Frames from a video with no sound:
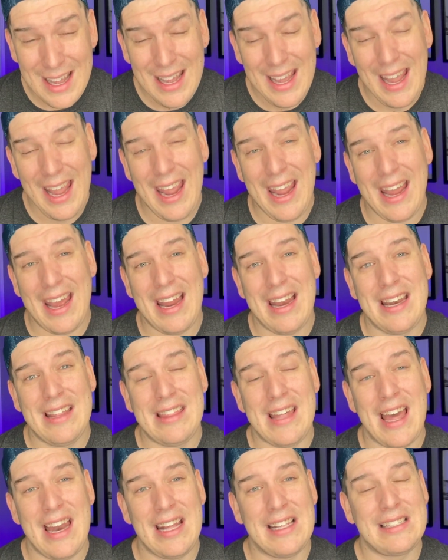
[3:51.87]
and
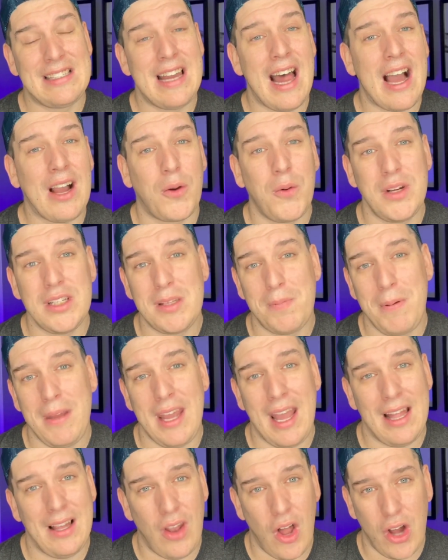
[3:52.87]
that it's not going to
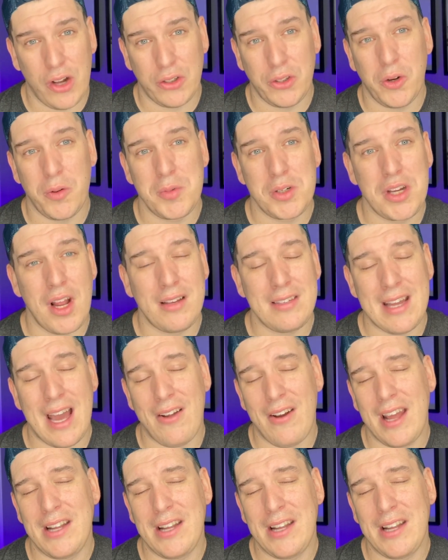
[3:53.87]
be a long-term shutdown.